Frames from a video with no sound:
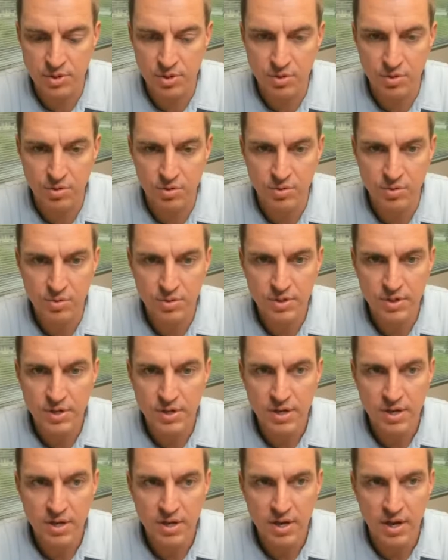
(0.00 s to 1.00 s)
to
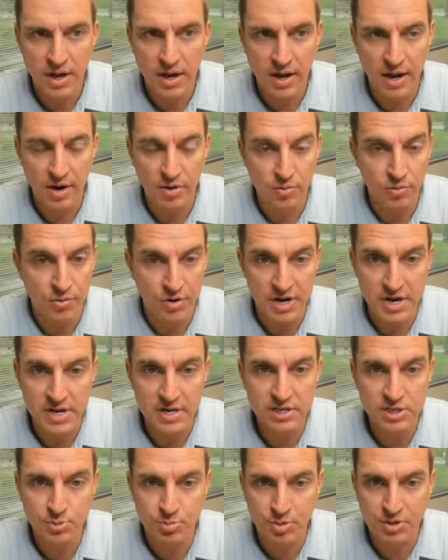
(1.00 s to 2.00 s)

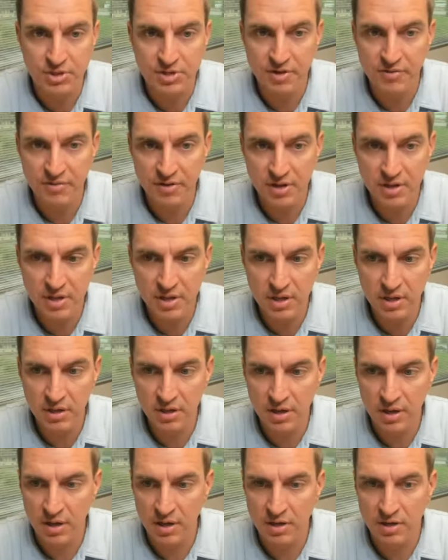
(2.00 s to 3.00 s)
read specifically,
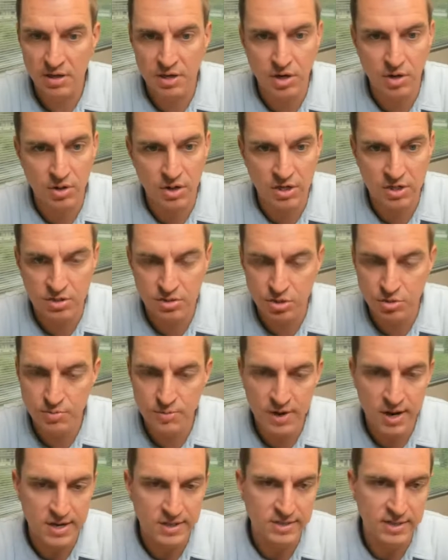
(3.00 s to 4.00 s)

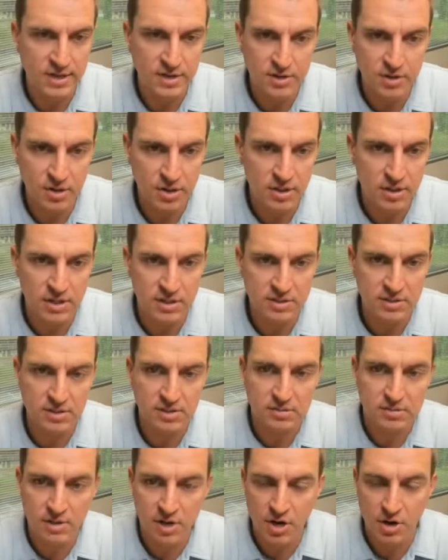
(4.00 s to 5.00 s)
consume content, you can
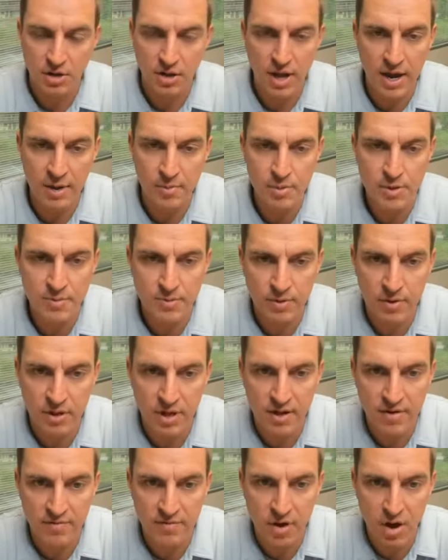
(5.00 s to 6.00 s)
listen. A lot of people
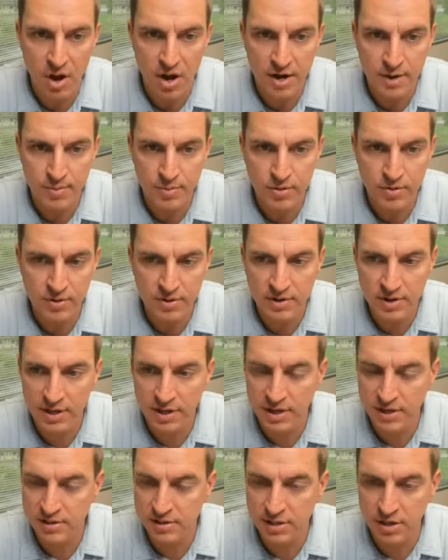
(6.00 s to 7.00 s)
love Audible.
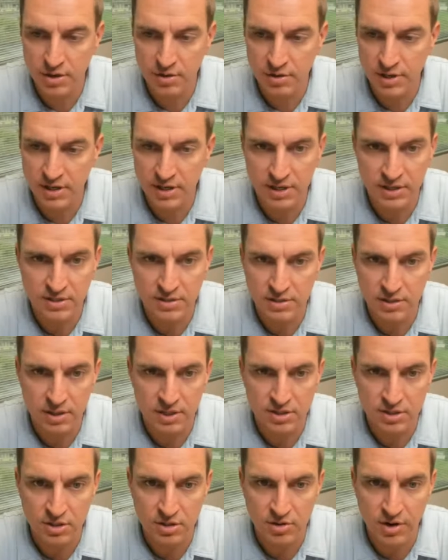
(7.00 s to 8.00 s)
That
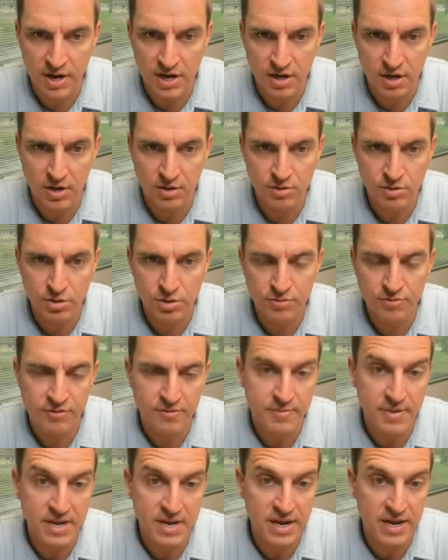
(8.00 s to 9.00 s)
it's a great go-to
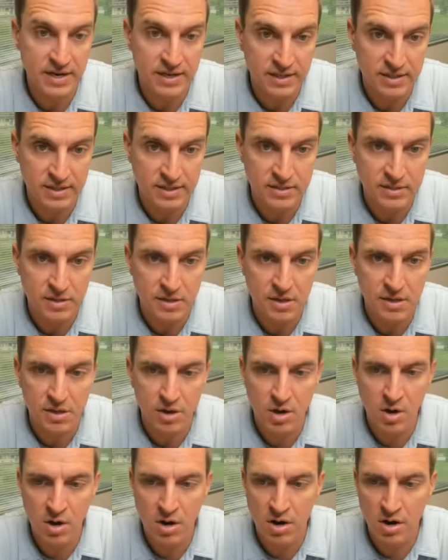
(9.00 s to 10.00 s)
for me. I can listen in
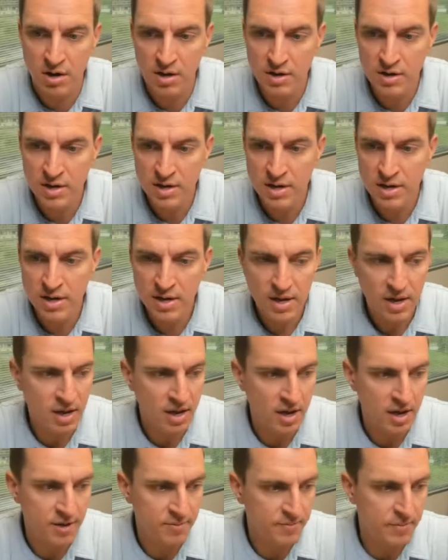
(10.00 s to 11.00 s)
the car.
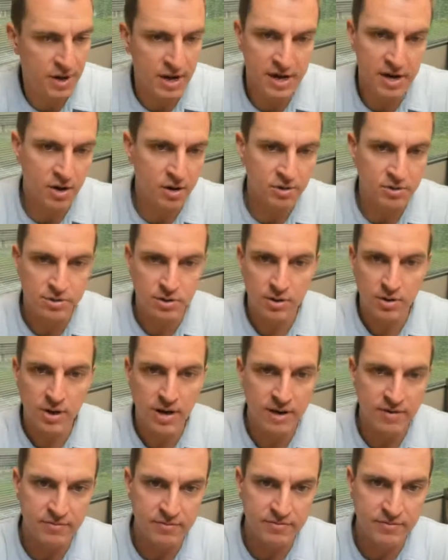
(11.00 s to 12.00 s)
I also
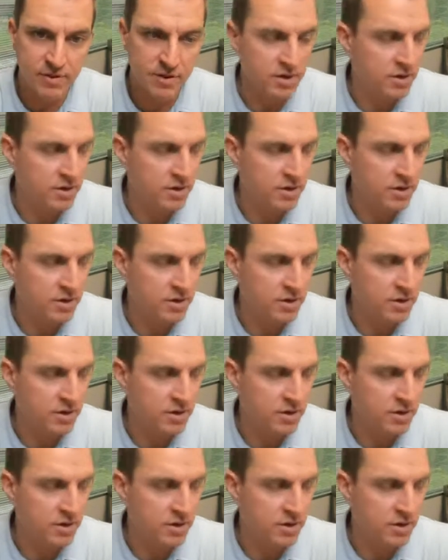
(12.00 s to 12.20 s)
have,